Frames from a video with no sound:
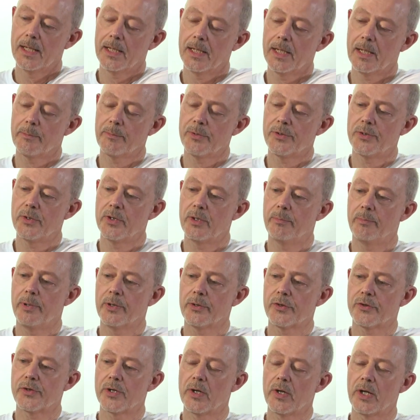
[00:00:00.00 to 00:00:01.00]
comes through the
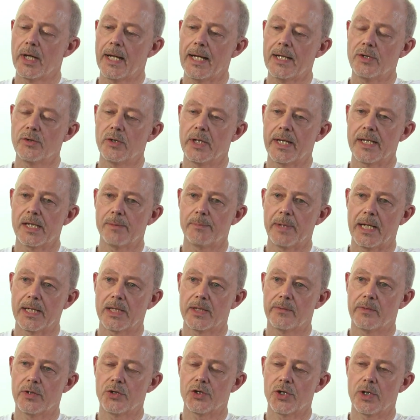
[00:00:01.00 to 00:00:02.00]
posterolateral aspect
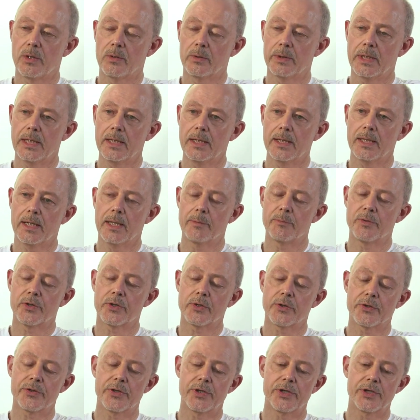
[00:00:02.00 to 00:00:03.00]
of the shoulder, comes
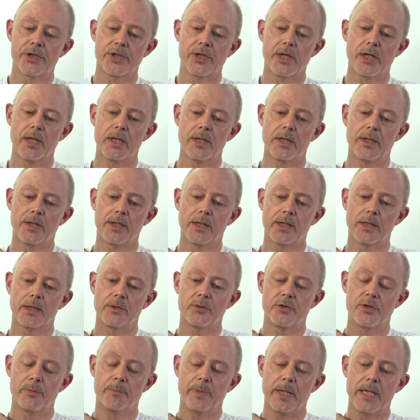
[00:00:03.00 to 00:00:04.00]
across the
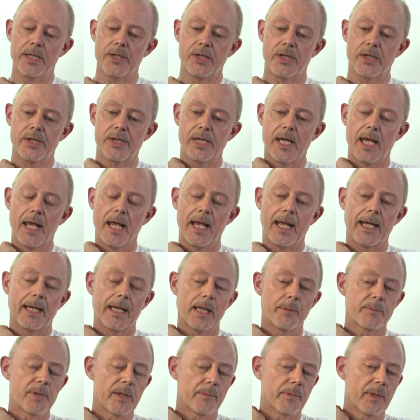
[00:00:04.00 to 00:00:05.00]
trapezius, and
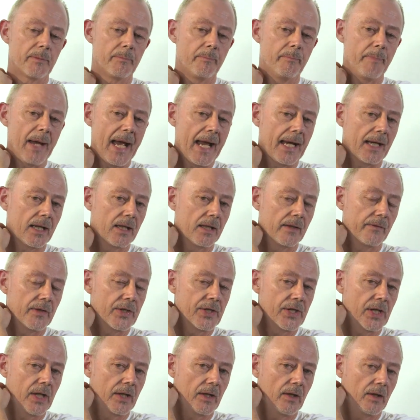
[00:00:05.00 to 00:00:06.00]
comes up the back of the
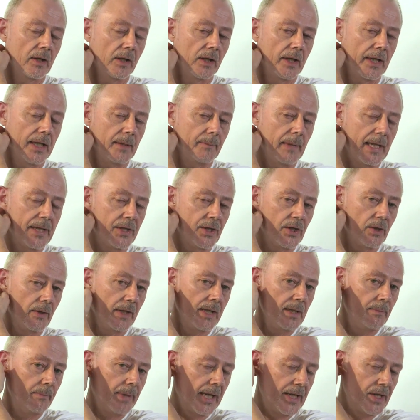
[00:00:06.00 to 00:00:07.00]

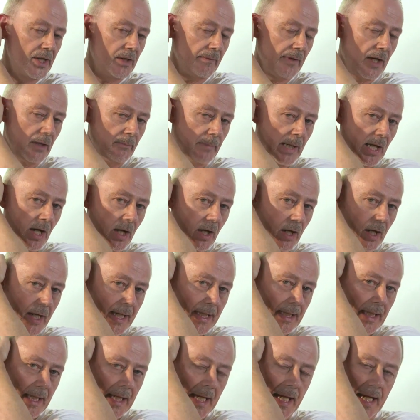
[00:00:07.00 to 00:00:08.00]
sternocleidomastoid, pads around
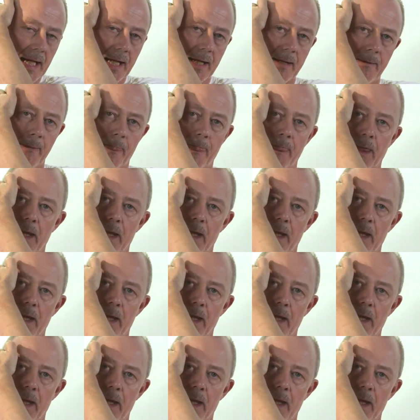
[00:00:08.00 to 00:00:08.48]
behind the ear,